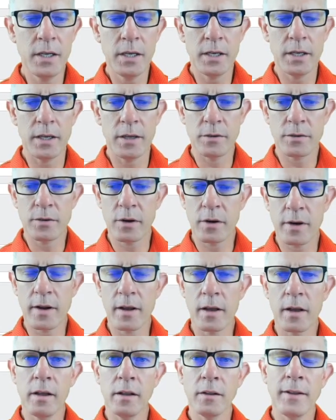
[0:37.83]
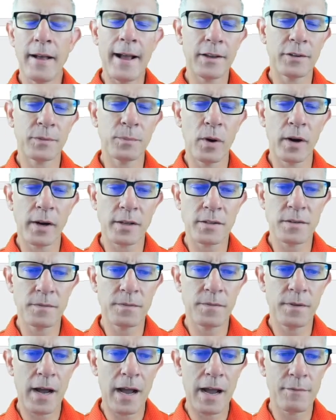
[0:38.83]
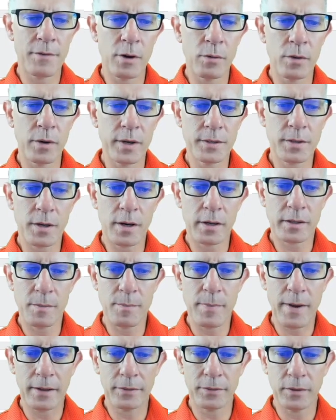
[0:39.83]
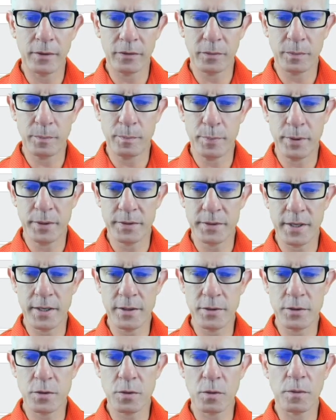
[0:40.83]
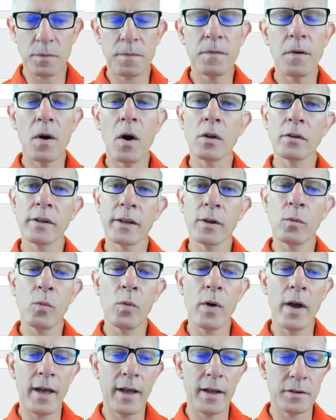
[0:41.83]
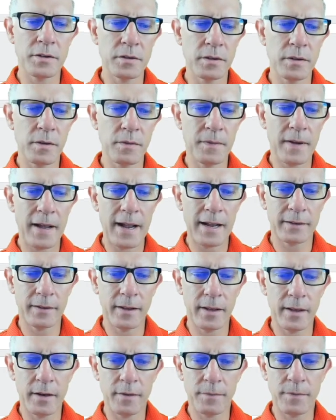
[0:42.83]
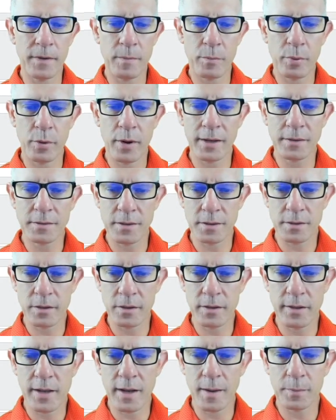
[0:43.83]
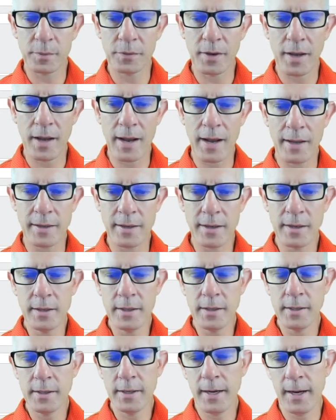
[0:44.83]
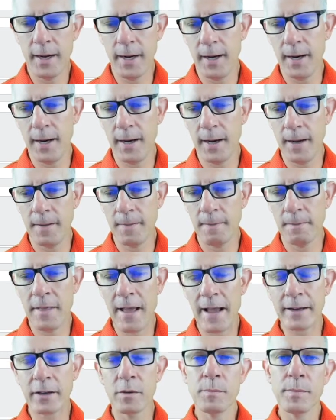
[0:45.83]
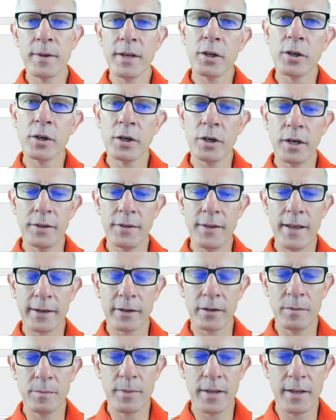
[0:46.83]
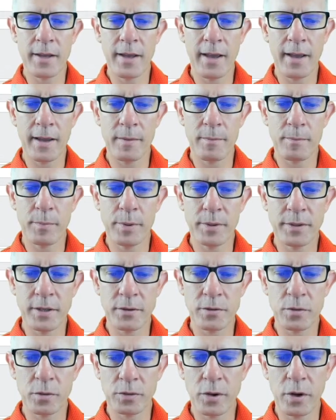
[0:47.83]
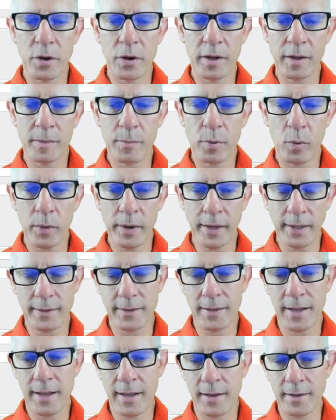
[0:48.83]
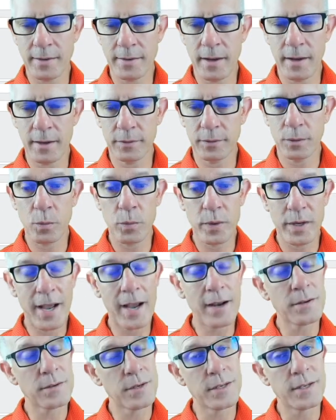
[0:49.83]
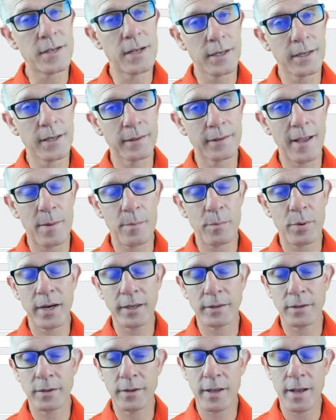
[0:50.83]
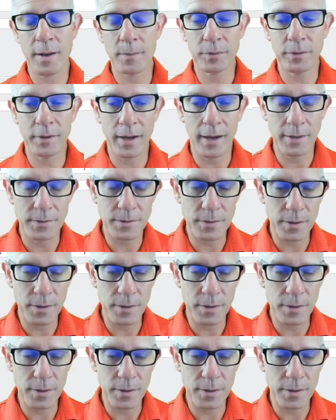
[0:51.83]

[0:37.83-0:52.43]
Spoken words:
During the last Markets in 5, I really talked about this potential falling wedge and the fact that if it breaks it to the upside, that could be good. That could be a potential turning point. And so we actually did get that break to the upside.